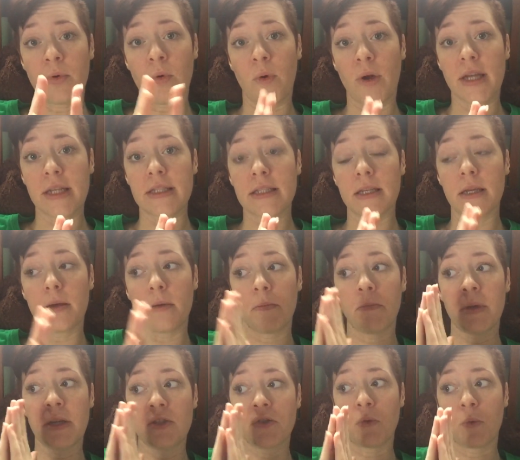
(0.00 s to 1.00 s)
point
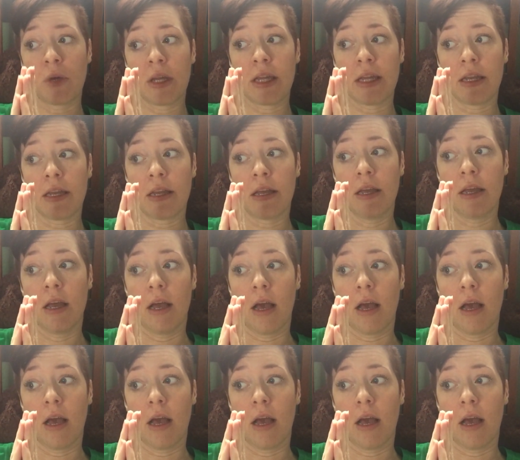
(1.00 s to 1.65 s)
between